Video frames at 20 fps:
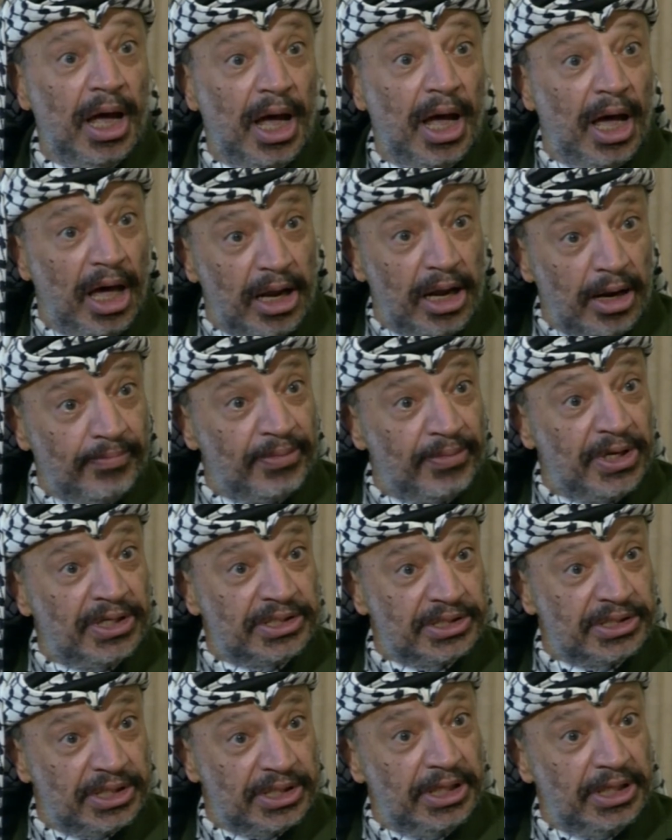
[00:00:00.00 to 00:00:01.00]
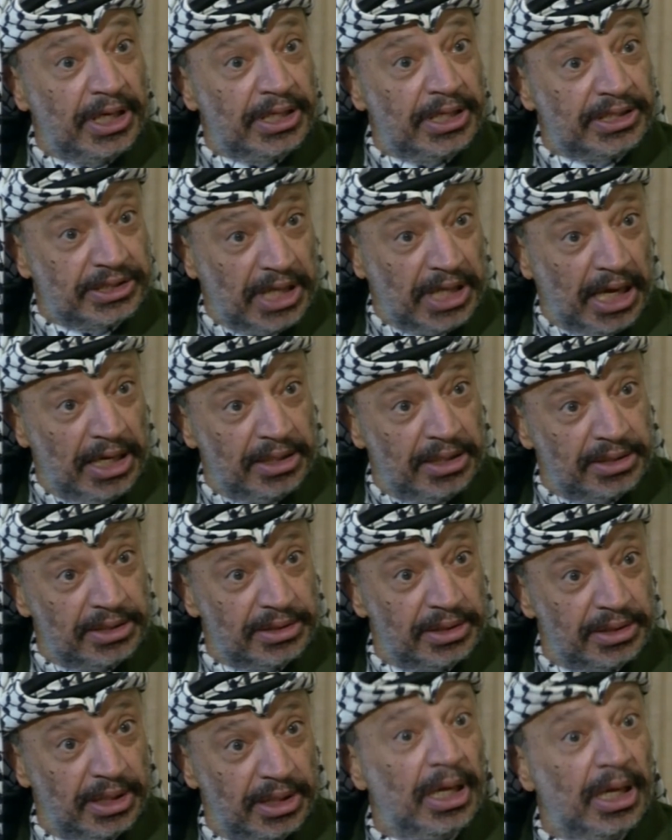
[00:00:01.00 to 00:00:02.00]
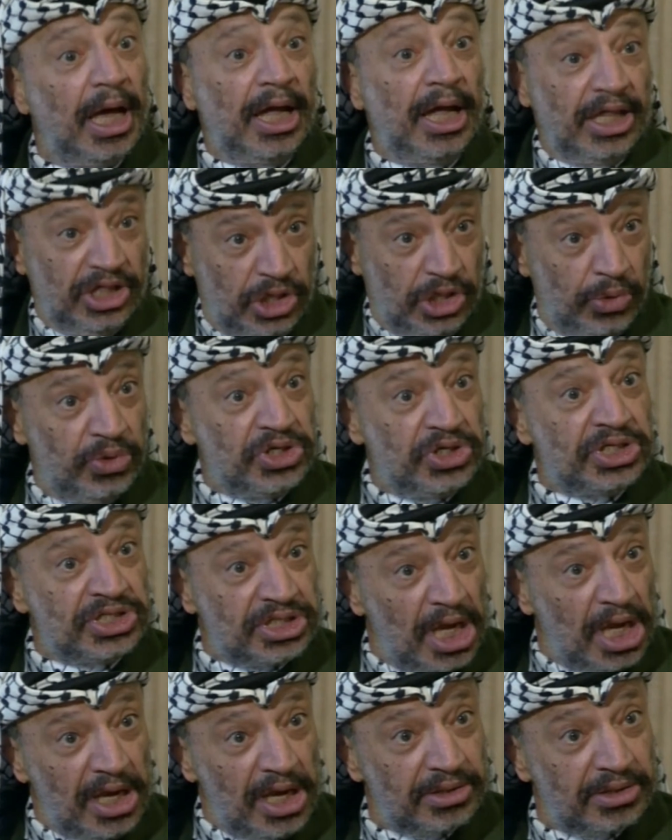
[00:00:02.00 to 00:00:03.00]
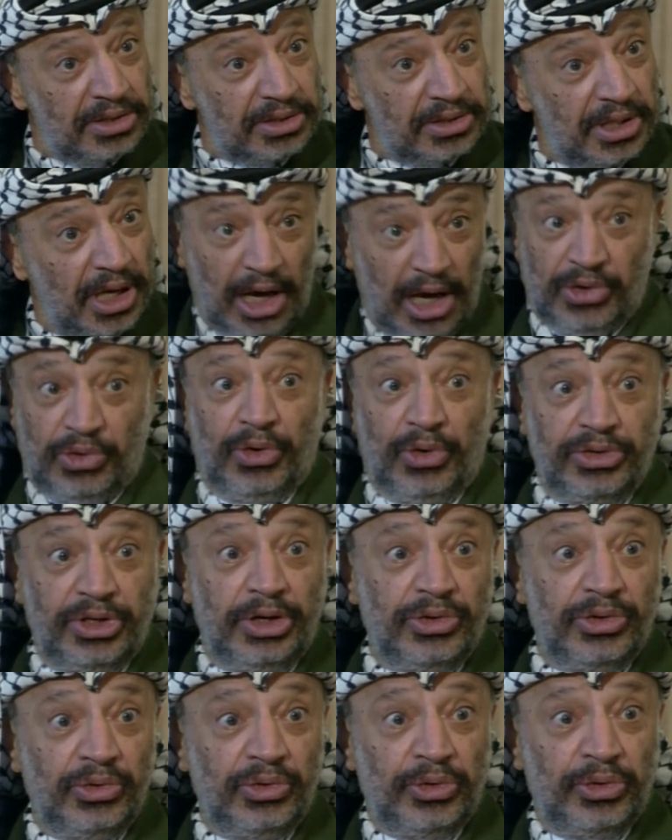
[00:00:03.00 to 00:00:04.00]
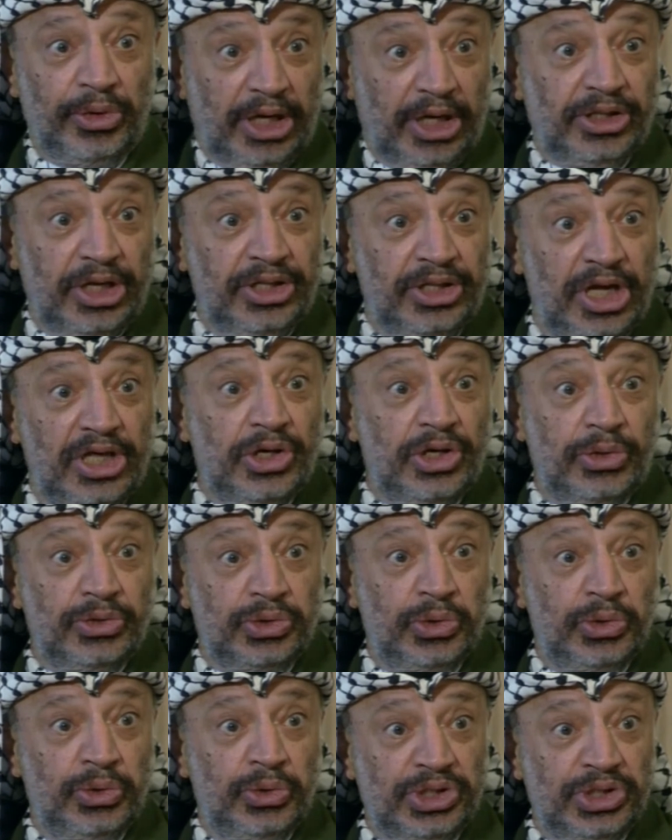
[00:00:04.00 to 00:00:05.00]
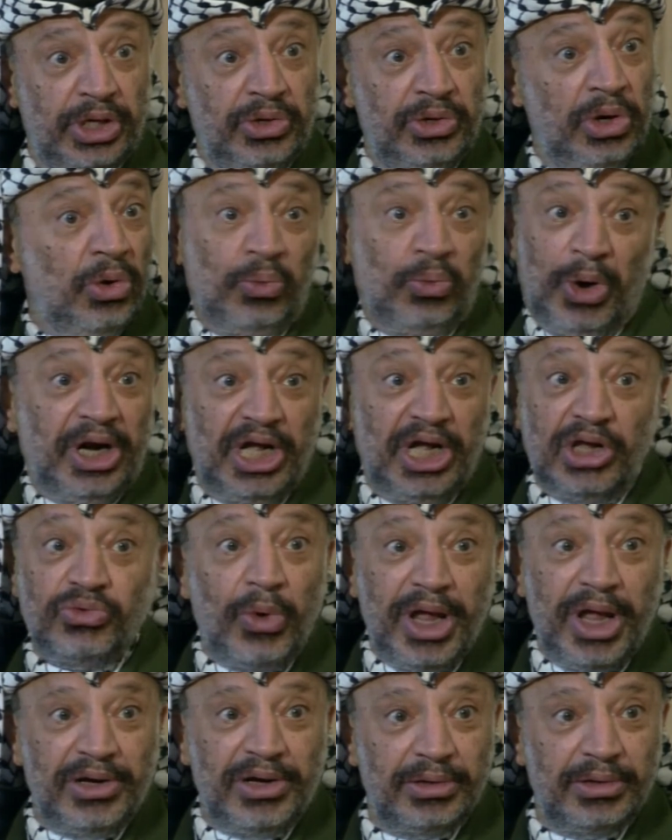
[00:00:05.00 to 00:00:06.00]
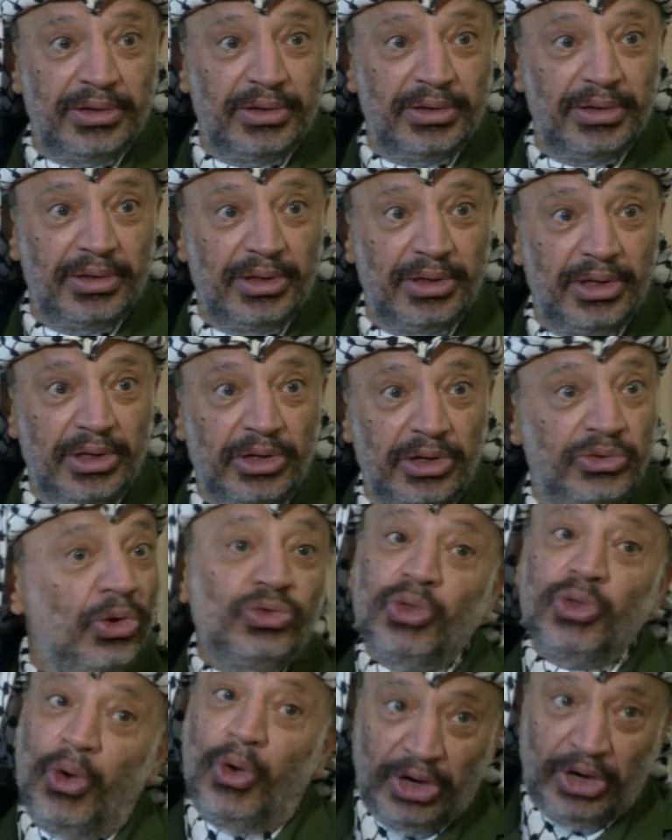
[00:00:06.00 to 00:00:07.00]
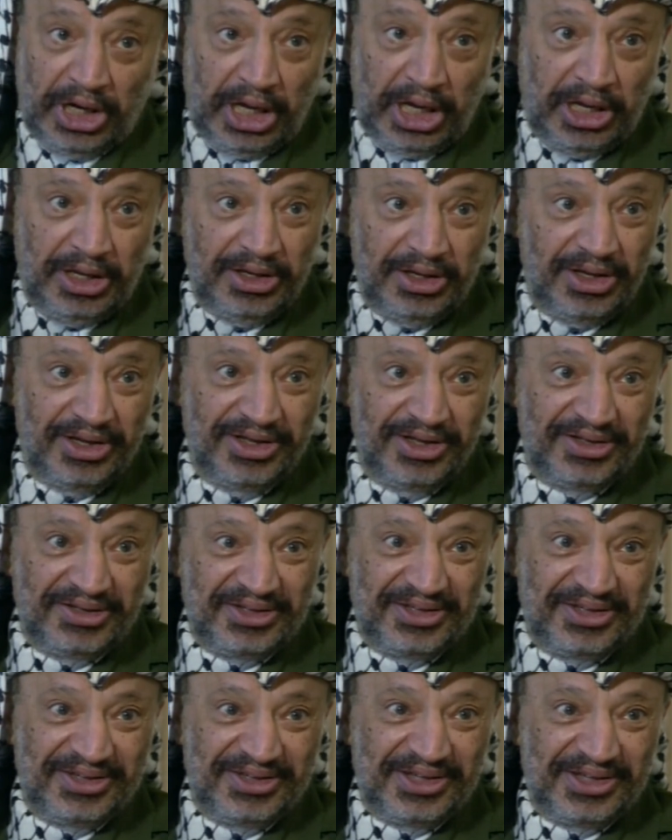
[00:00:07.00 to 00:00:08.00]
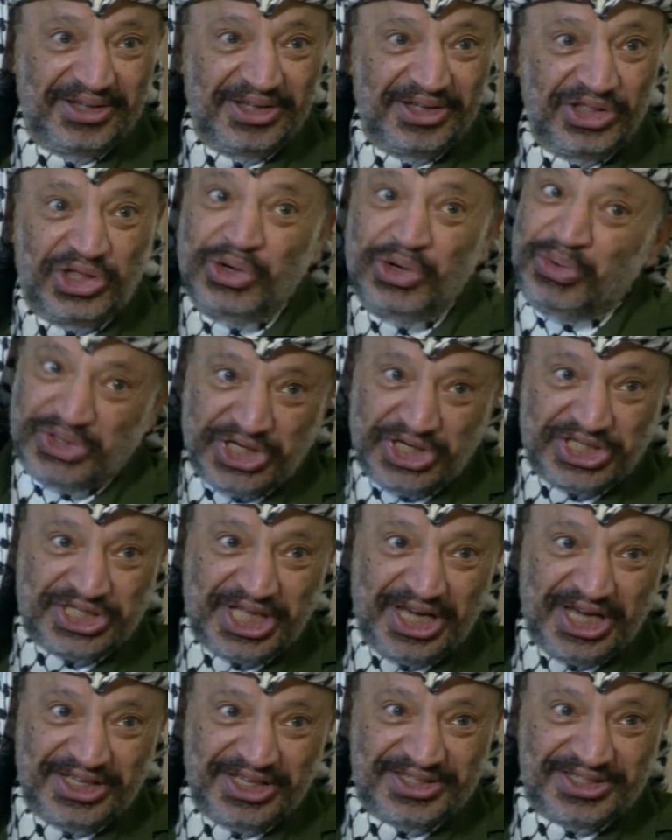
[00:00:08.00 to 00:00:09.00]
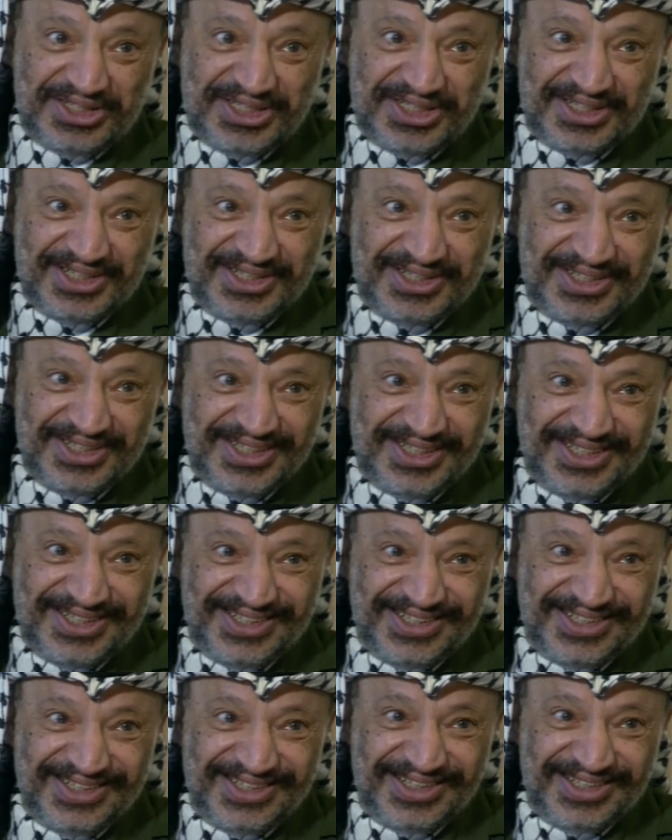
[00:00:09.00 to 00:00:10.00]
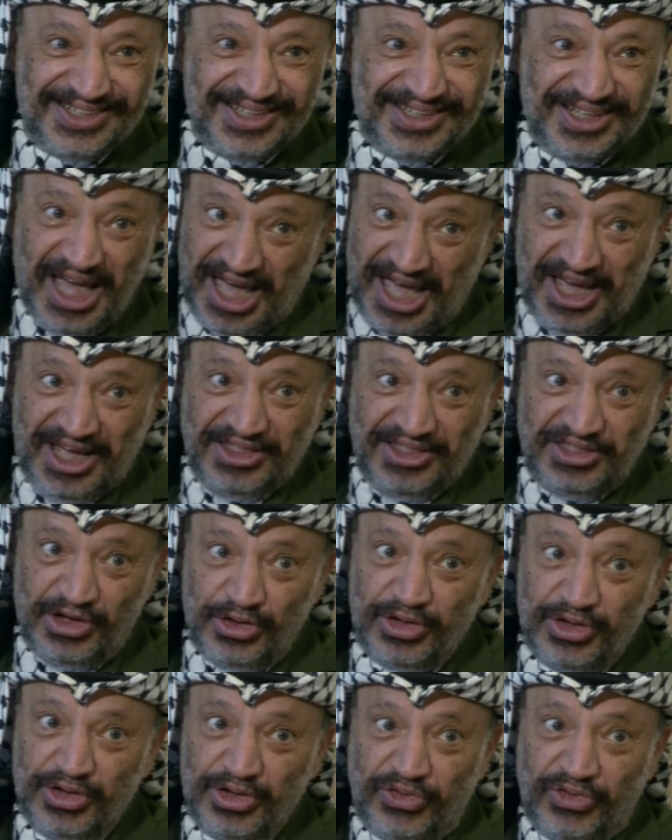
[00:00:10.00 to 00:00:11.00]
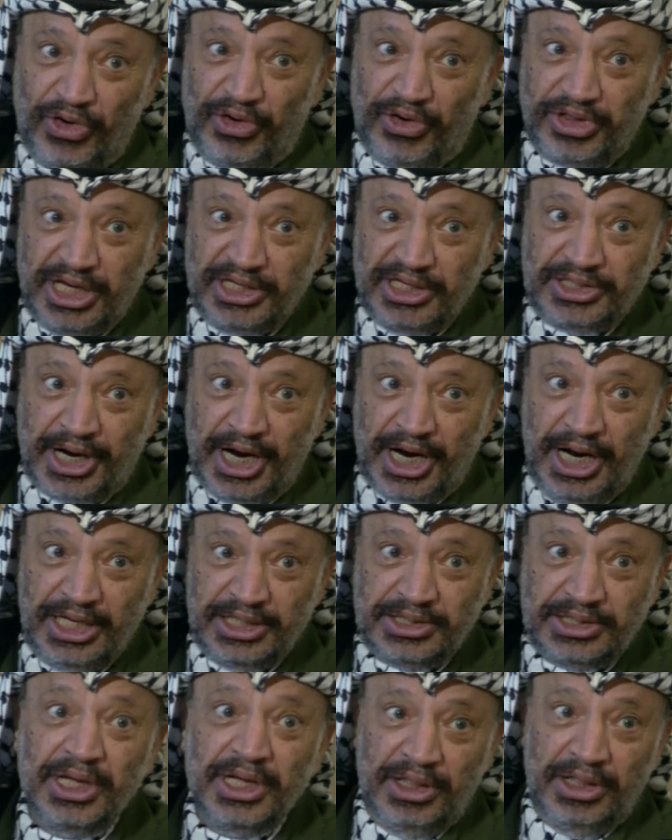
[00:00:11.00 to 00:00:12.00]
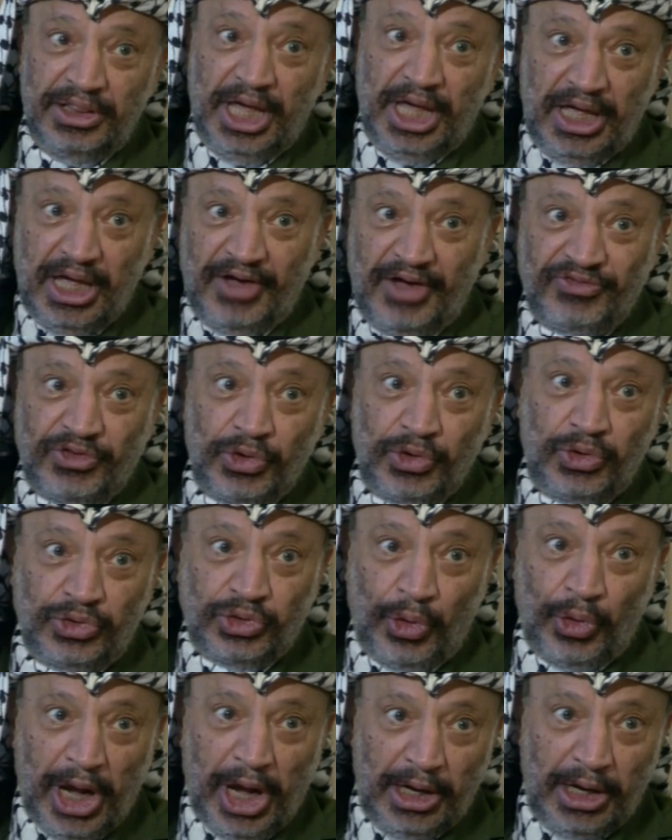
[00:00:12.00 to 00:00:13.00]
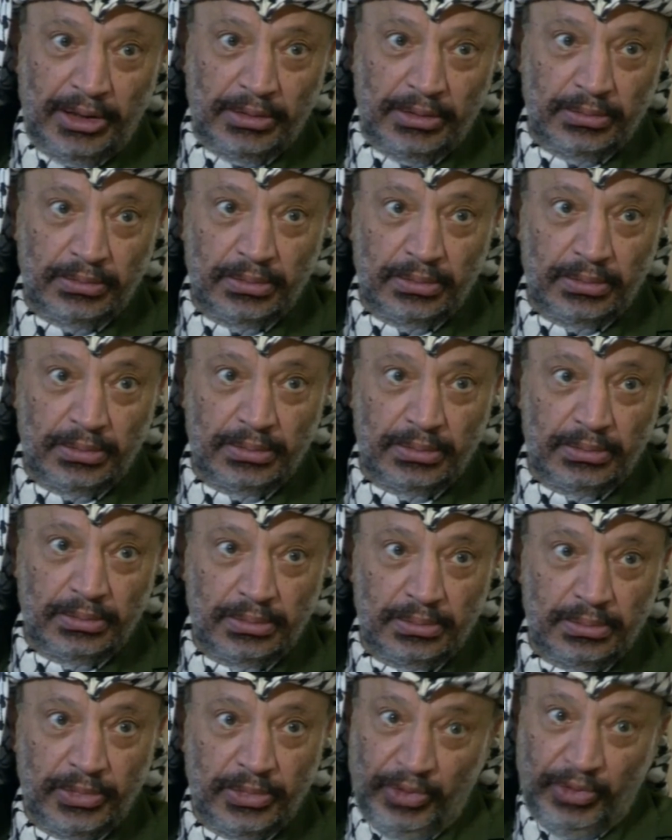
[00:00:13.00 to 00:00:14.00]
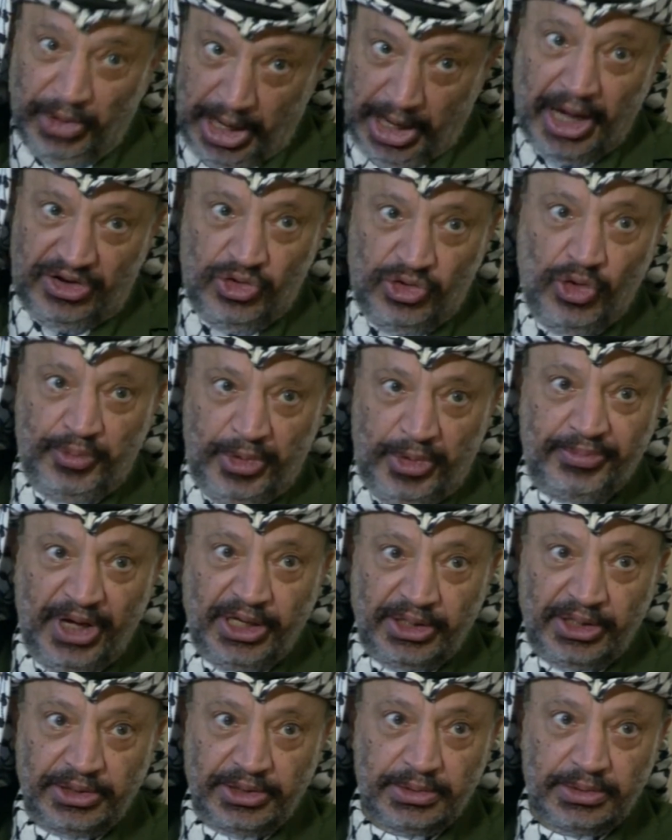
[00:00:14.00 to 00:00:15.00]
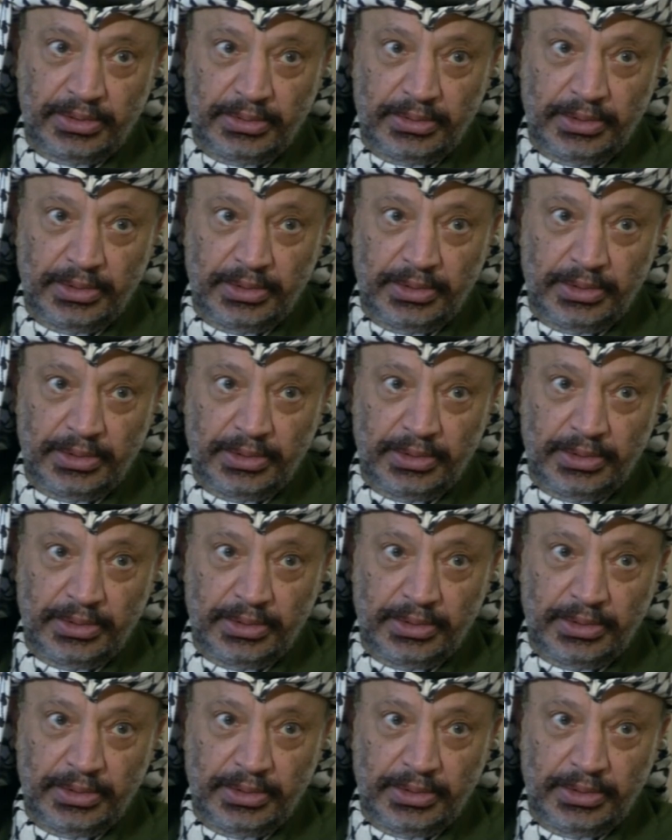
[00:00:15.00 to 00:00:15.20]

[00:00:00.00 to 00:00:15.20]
Arab-Palestinian states and Jewish states, according to the United Nations Resolution 181. Not only Jewish states. And for the Israelis, they have to go to hell. We are human beings.